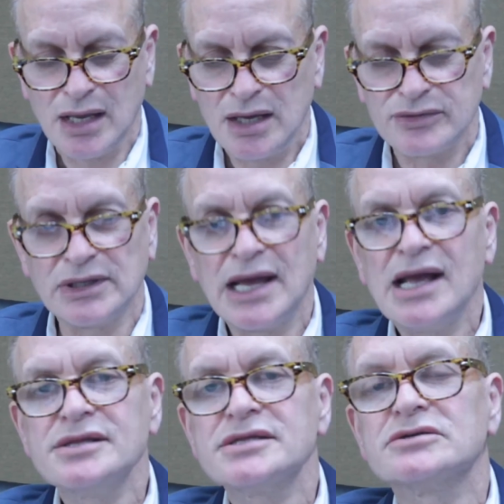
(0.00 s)
The
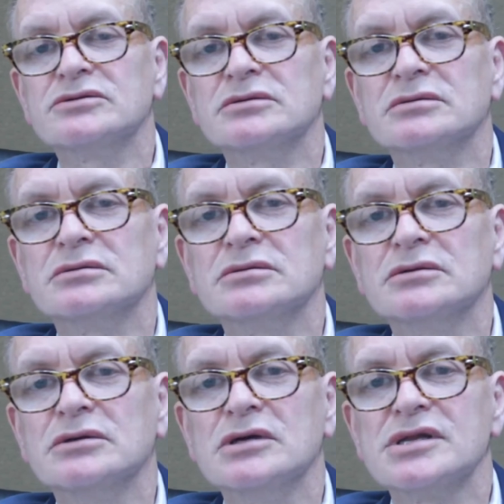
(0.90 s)
last
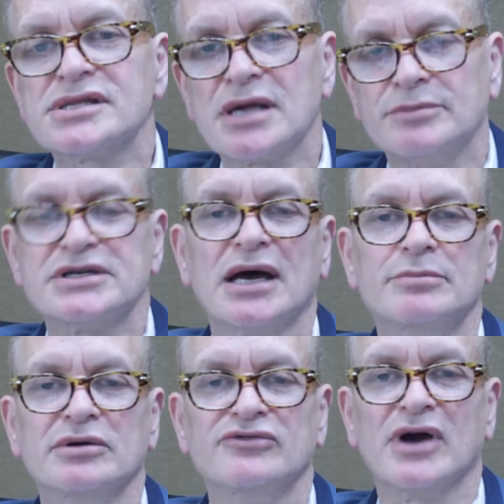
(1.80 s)
subtype
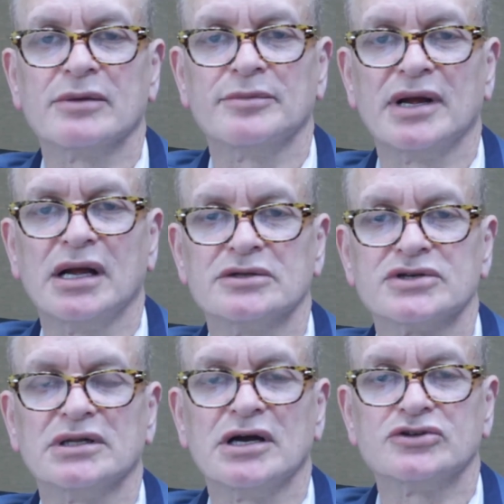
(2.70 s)
of fibromyalgia
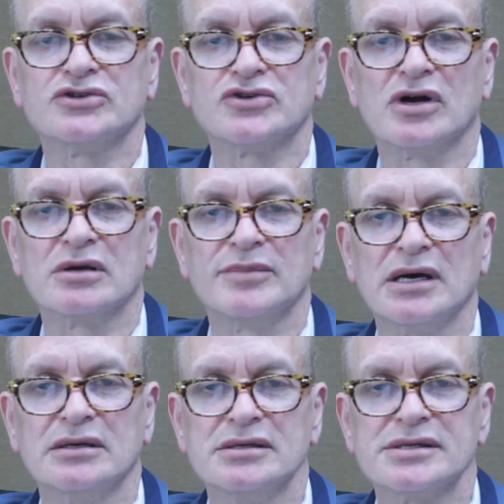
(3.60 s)
I'd like to talk
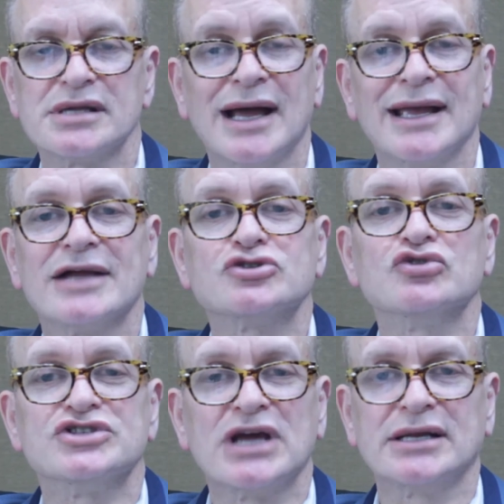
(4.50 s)
about is
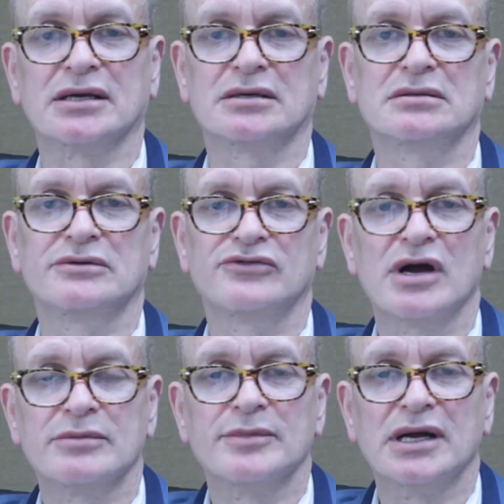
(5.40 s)
iatrogenic
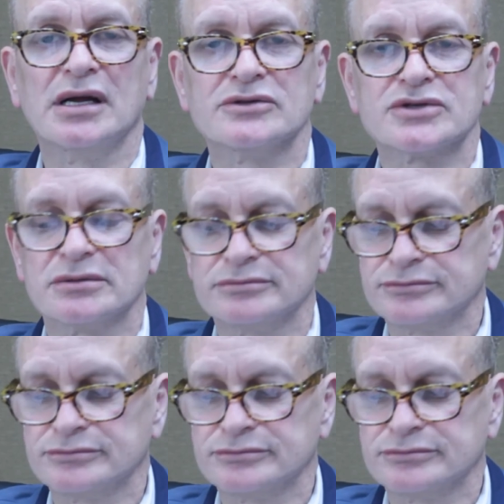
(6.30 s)
fibromyalgia.